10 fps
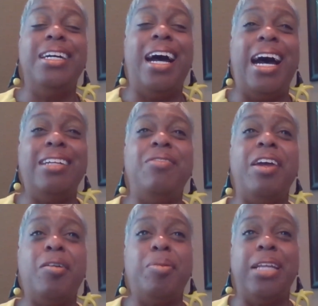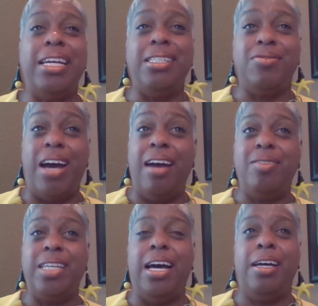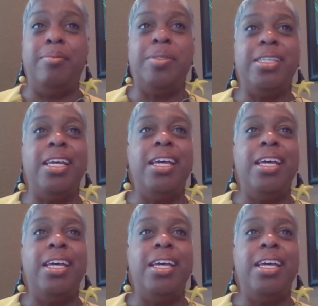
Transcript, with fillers: out of airplanes 5 times.